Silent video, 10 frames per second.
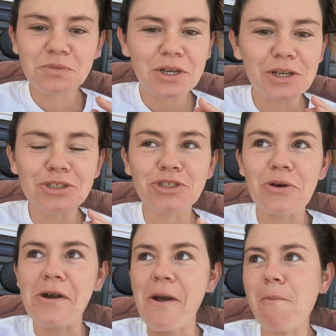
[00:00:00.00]
It is
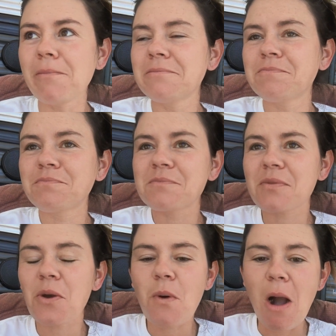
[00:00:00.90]
so good.
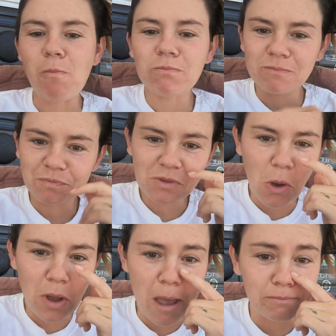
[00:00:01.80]
Wow.
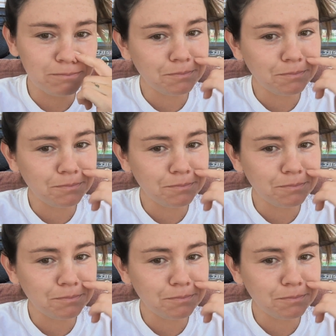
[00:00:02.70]
Okay.